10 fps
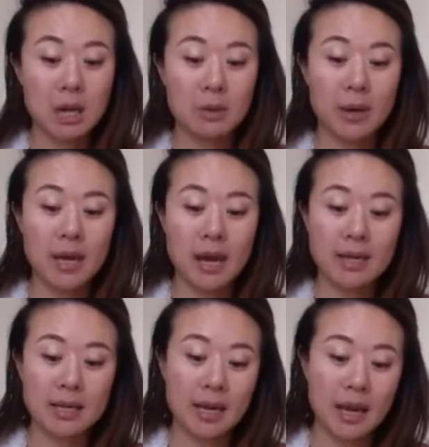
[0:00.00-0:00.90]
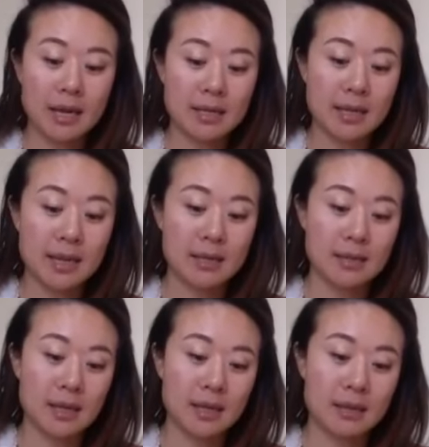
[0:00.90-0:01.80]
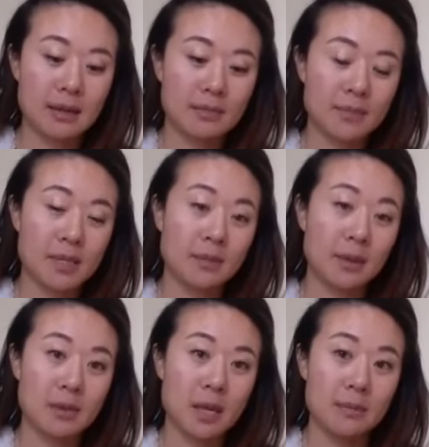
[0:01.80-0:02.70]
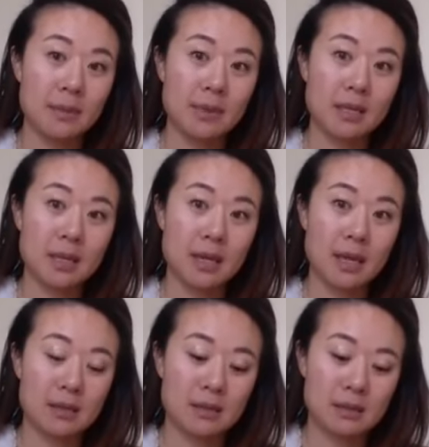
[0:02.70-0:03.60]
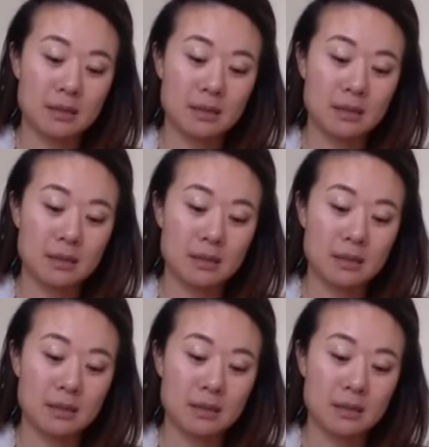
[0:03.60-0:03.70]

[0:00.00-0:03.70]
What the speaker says: Oh wait, I did. Like I guess that is like, but somebody was helping me, so I guess